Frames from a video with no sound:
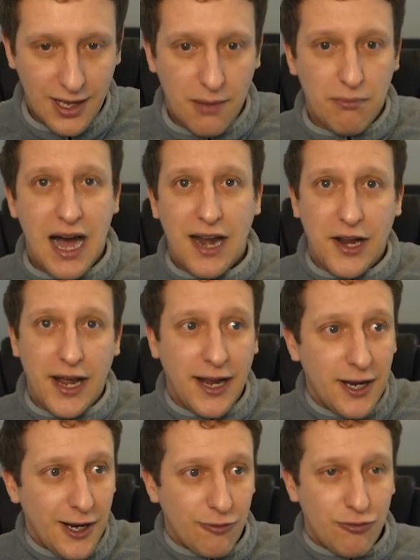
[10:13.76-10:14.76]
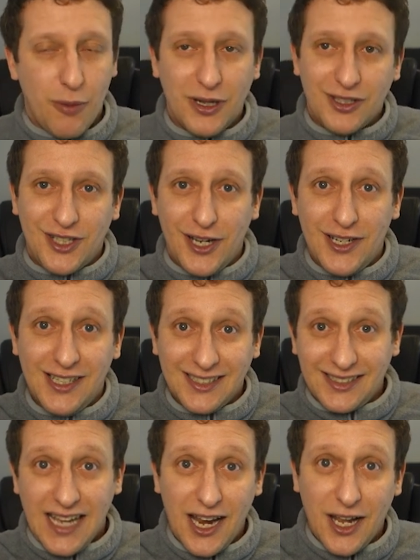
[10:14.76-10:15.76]
Mane, Robertson,
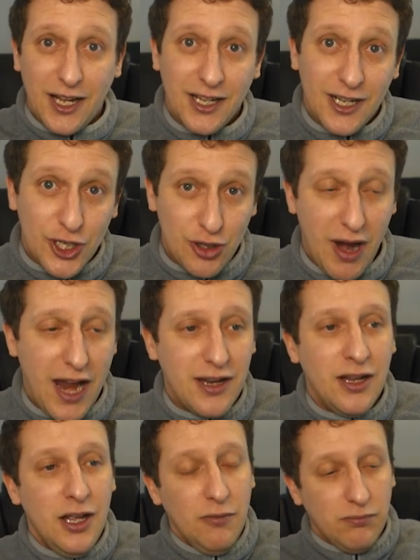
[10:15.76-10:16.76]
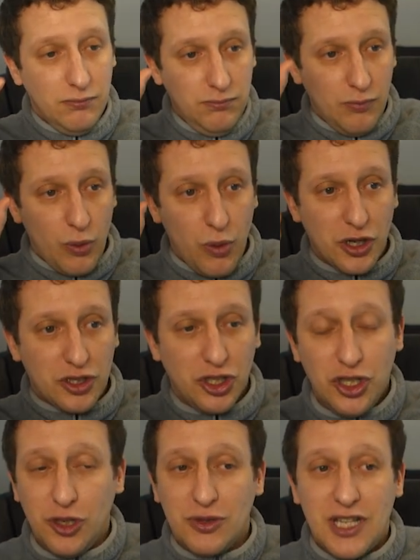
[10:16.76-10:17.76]
Salah, Trent. We want to
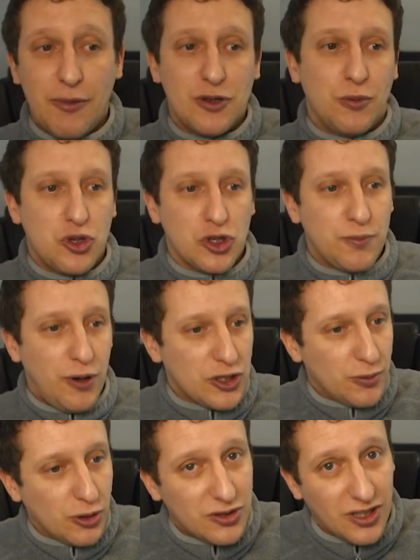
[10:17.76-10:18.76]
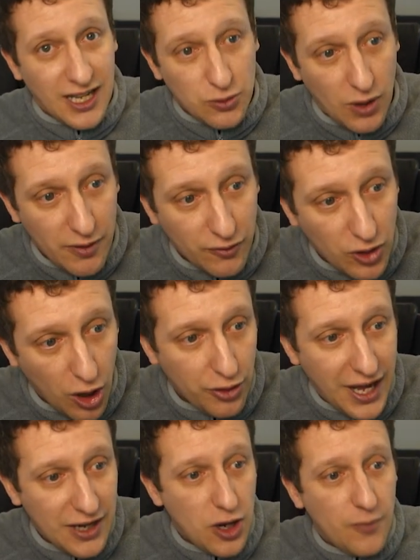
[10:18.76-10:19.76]
use them as much as possible, so that's why we've got
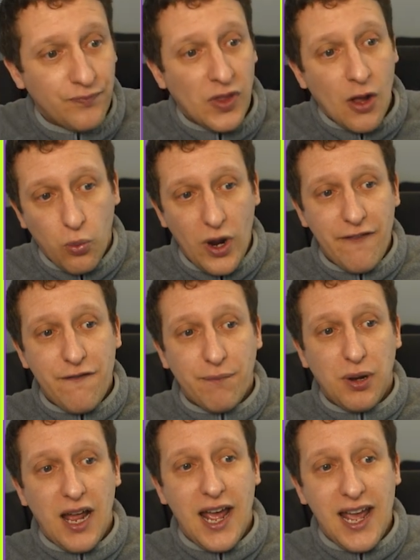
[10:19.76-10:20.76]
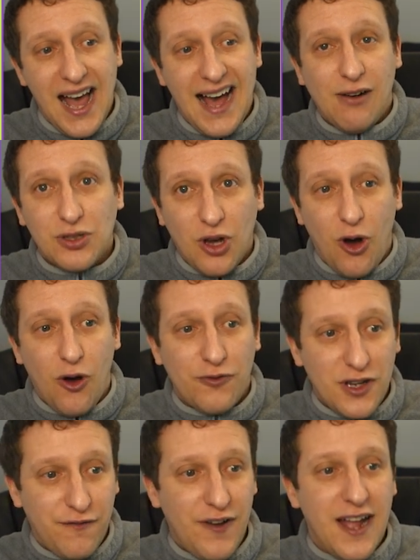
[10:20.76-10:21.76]
that on. With play out of
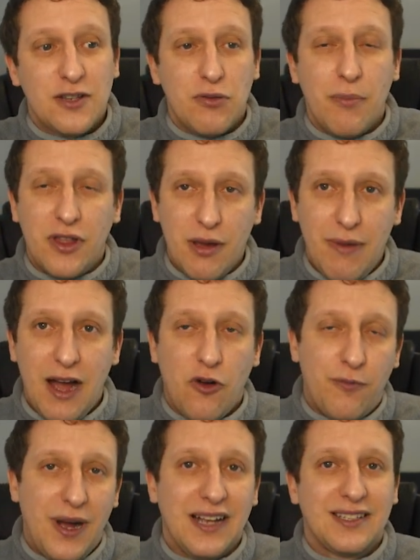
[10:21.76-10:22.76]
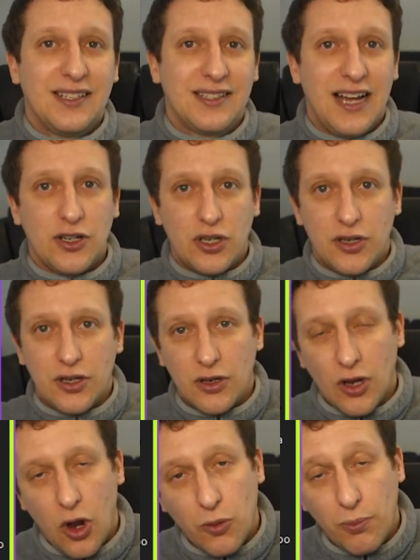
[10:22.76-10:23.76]
defence, remember the amount of passes, that
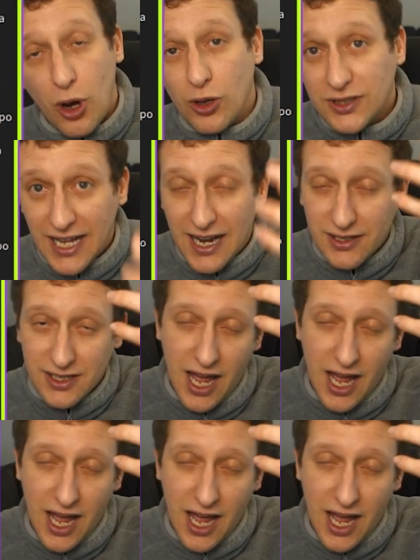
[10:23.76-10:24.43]
long balls that